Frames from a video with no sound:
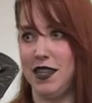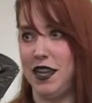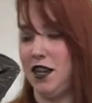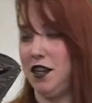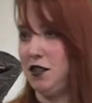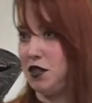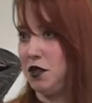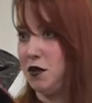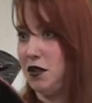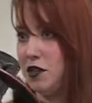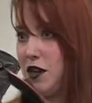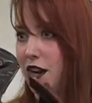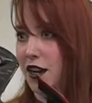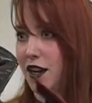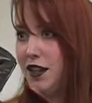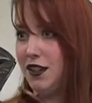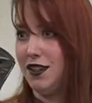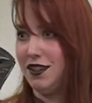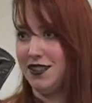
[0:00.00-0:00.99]
I know, should we try
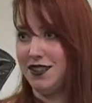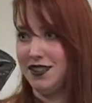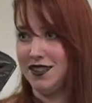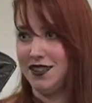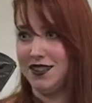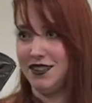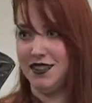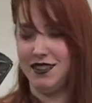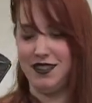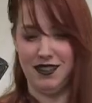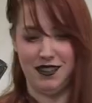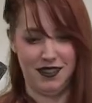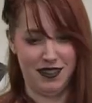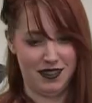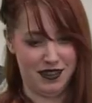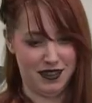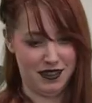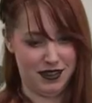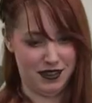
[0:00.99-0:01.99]
it on?
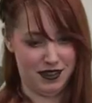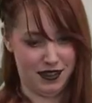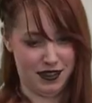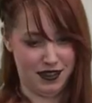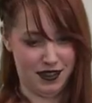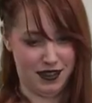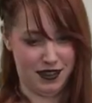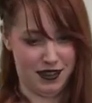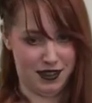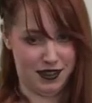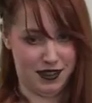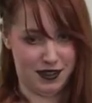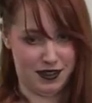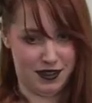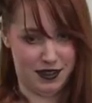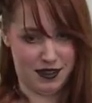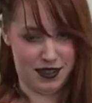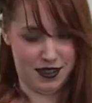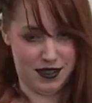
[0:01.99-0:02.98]

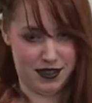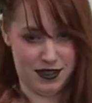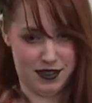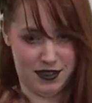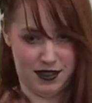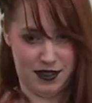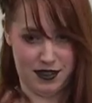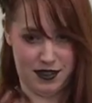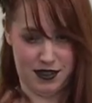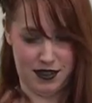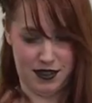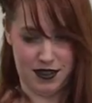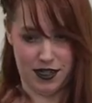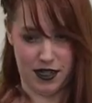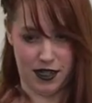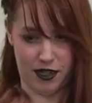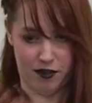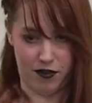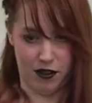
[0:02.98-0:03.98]
Let's
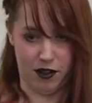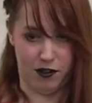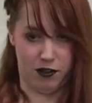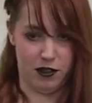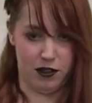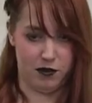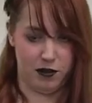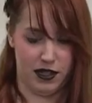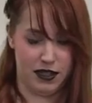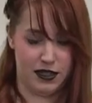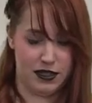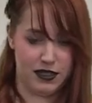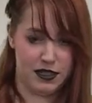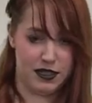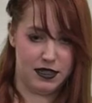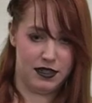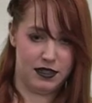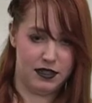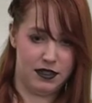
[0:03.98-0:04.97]
take off the old
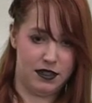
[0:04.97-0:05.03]
wings.